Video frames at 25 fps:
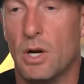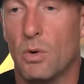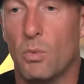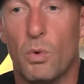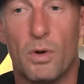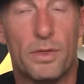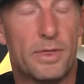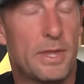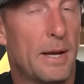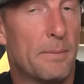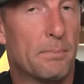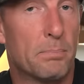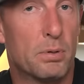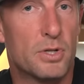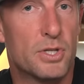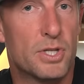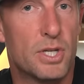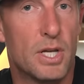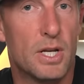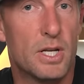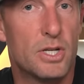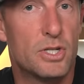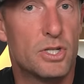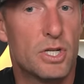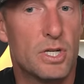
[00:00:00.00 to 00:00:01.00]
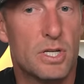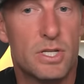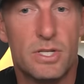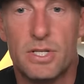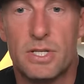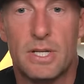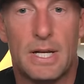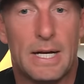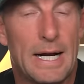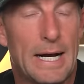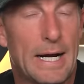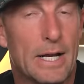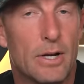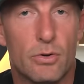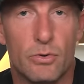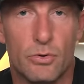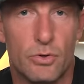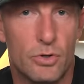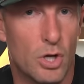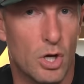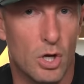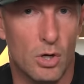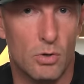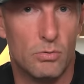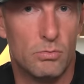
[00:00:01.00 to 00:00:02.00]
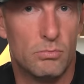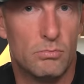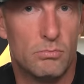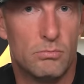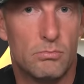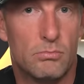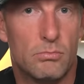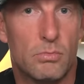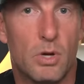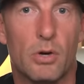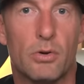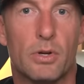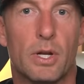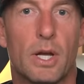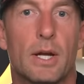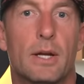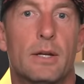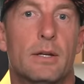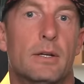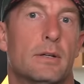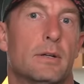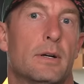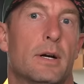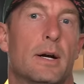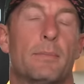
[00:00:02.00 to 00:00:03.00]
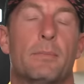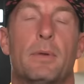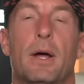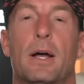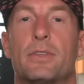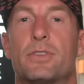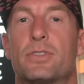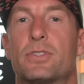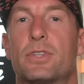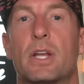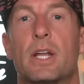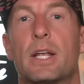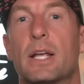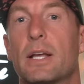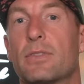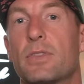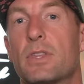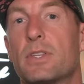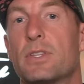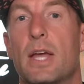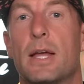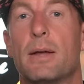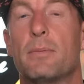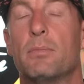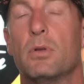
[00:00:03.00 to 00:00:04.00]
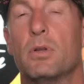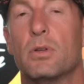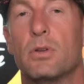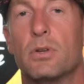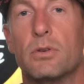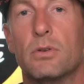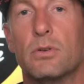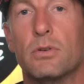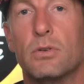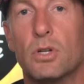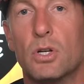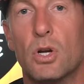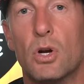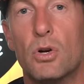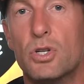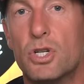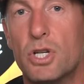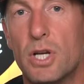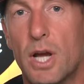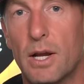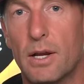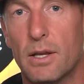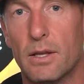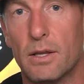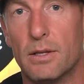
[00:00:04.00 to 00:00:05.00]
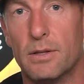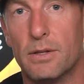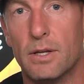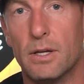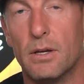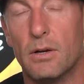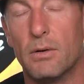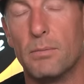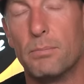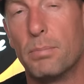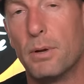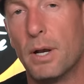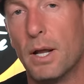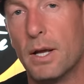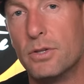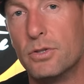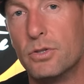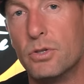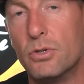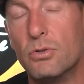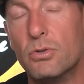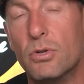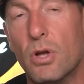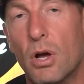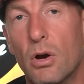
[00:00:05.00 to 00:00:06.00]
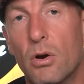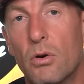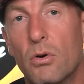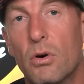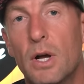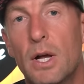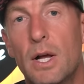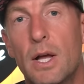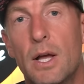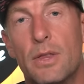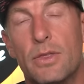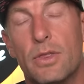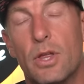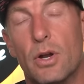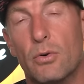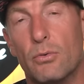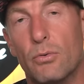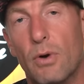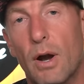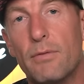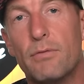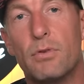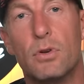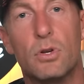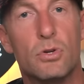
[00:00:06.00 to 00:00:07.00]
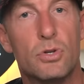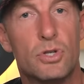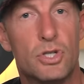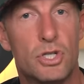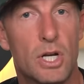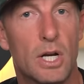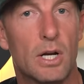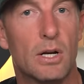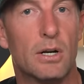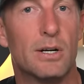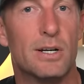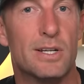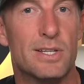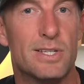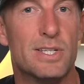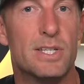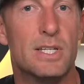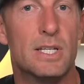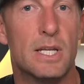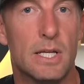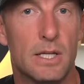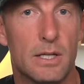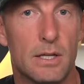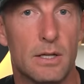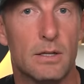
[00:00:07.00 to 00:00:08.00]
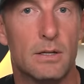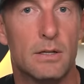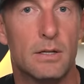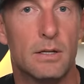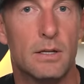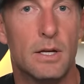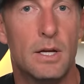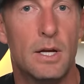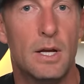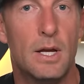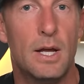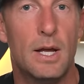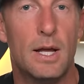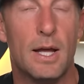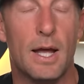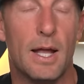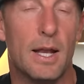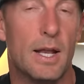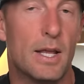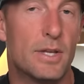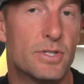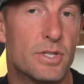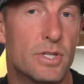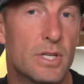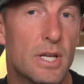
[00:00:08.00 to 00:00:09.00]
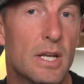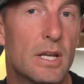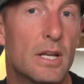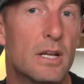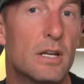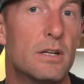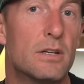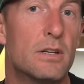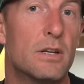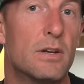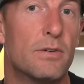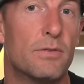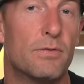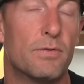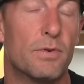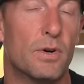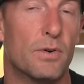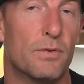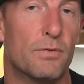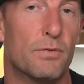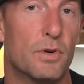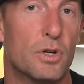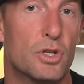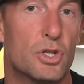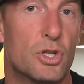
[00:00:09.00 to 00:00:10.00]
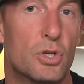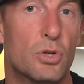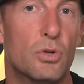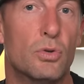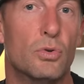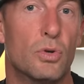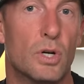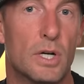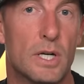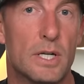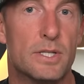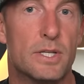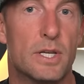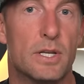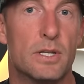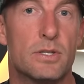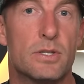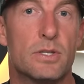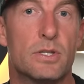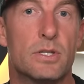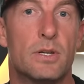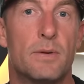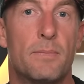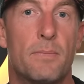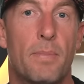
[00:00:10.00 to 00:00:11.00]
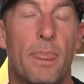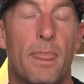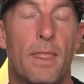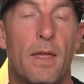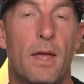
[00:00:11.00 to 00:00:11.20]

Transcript: Now, what that percentage is, I don't know. Okay. I'm not sitting at the table and negotiating the deal, but I do know that a revenue share is needed. And it's needed for, for two reasons.